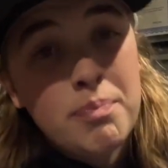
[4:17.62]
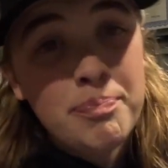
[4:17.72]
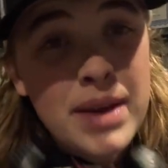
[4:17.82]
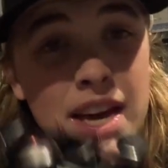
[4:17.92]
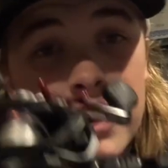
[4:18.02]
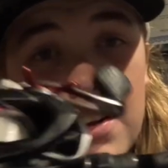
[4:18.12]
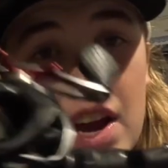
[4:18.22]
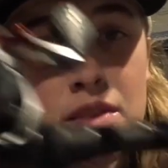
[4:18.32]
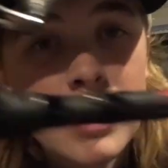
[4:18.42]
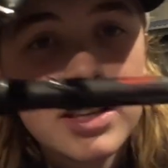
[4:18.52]
bigger
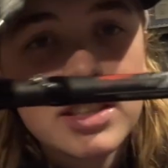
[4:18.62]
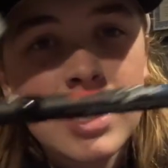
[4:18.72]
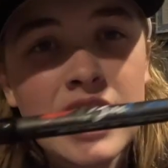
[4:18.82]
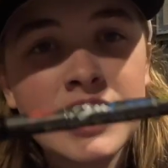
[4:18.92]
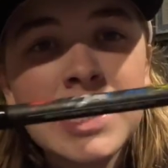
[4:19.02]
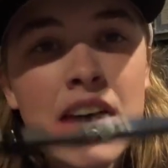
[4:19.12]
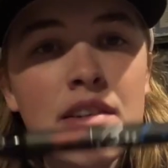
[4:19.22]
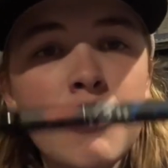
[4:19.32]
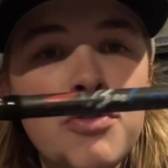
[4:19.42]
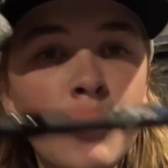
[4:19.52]
A-rigs, a
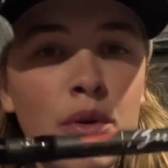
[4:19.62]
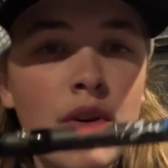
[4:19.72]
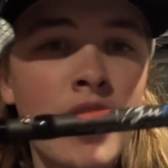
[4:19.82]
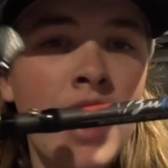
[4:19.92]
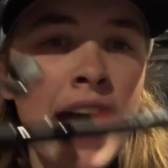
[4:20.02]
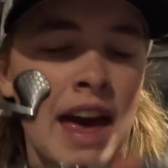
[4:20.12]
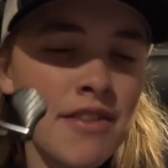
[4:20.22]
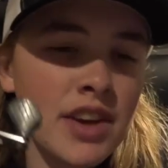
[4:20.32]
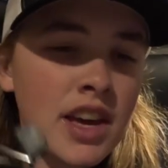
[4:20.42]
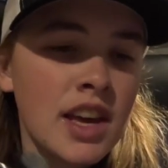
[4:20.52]
7.4
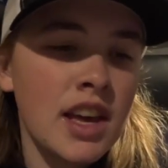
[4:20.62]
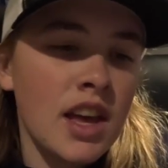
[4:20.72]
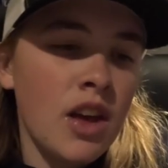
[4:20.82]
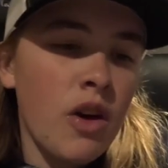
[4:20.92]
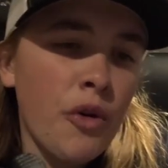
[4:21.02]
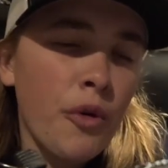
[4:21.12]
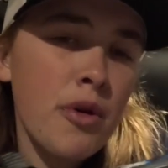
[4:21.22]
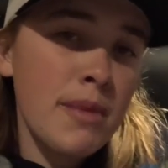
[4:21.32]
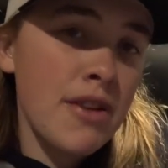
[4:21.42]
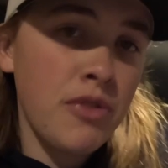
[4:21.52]
heavy,
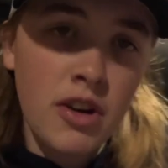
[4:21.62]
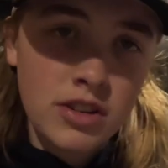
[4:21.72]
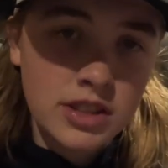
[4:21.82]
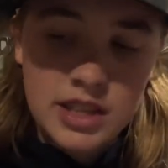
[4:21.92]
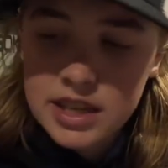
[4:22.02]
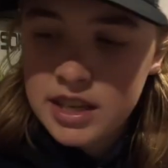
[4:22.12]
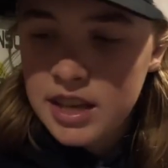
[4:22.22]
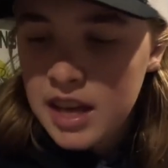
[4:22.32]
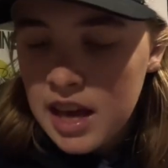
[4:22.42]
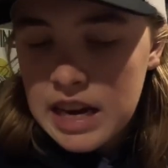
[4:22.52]
or my frog stick.
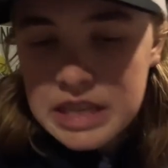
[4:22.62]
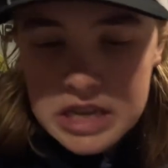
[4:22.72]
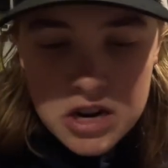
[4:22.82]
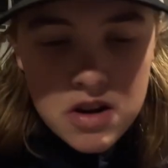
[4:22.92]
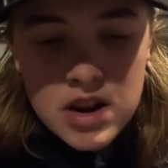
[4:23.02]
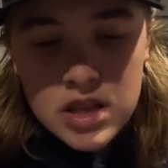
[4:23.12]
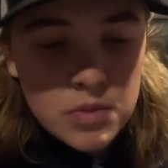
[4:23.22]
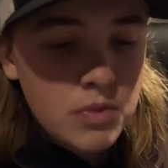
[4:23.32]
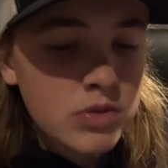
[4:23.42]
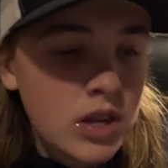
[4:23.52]
During
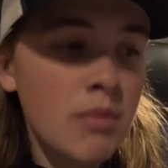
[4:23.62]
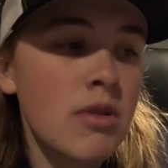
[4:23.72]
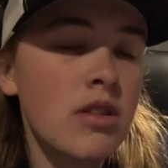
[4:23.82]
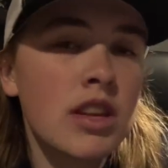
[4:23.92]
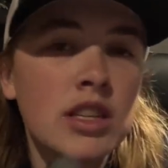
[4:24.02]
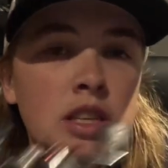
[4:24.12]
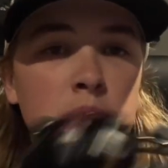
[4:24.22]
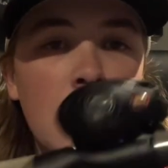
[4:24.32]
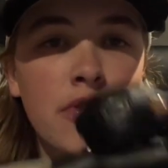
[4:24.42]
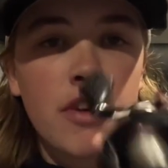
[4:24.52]
the summer, this is
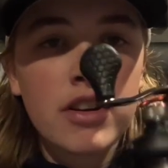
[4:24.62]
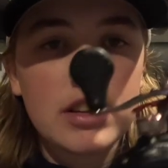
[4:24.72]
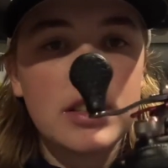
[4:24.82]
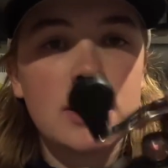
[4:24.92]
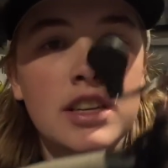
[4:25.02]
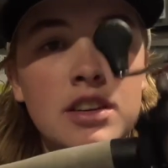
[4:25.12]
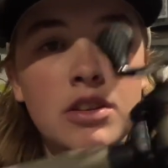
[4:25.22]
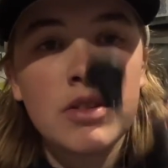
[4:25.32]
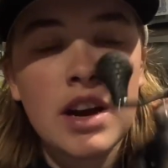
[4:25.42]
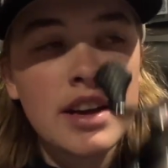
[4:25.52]
my frogging stick.
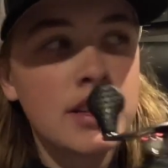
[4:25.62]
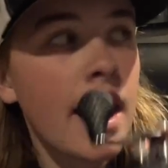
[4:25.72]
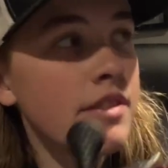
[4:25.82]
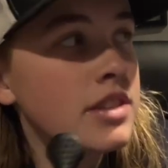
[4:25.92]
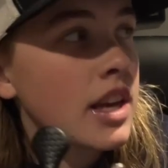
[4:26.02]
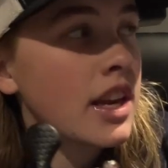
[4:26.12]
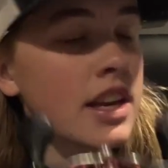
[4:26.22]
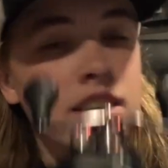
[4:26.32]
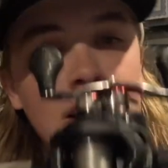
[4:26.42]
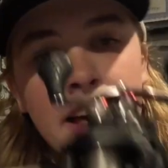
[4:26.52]
You guys have seen
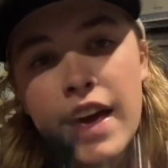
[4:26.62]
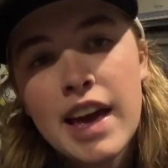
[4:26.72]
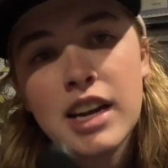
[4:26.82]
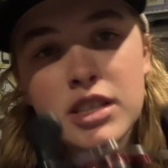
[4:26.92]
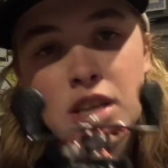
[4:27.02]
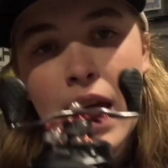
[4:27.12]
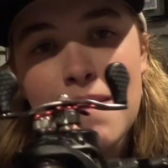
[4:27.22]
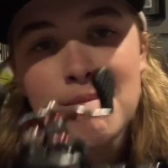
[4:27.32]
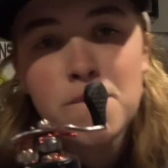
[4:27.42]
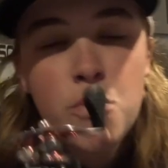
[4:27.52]
it. It is
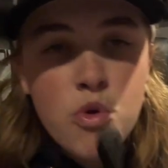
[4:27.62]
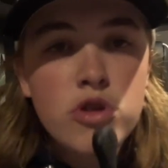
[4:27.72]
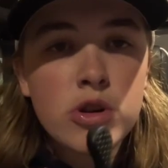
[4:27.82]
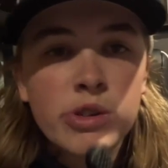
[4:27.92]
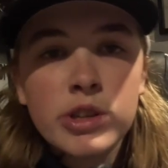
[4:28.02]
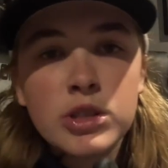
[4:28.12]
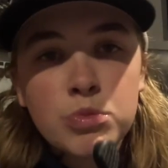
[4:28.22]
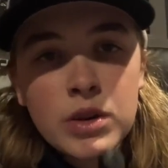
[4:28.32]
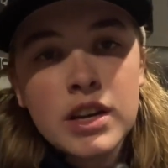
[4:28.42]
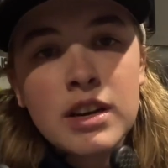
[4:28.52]
a workhorse
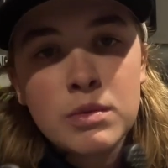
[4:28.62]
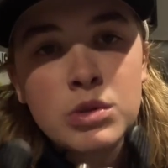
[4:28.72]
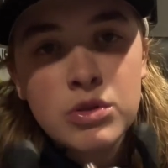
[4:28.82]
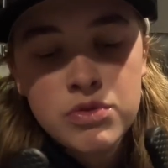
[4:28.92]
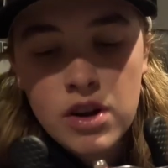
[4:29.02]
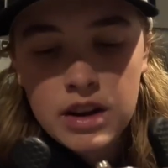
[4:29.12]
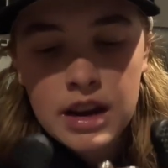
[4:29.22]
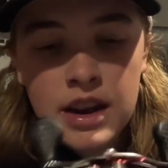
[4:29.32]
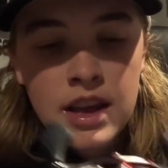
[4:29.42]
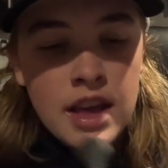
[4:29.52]
when it comes to
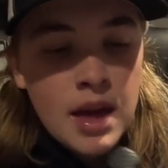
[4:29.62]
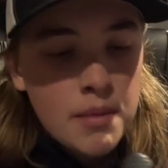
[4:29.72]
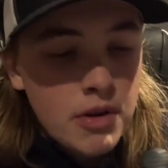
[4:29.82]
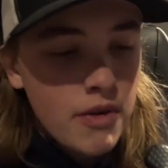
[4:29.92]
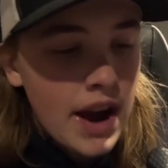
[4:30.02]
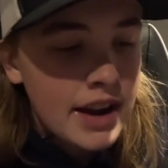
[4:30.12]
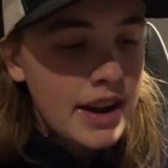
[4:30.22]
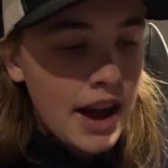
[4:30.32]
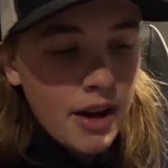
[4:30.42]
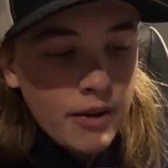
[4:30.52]
frogging. But right
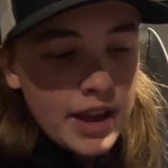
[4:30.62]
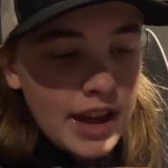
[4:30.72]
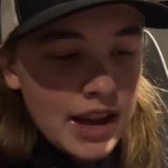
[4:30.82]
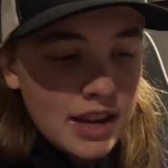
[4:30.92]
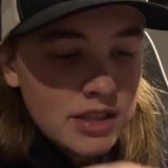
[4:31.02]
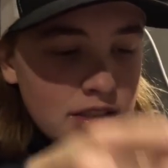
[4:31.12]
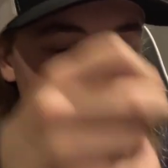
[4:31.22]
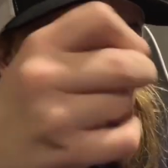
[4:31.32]
now, it has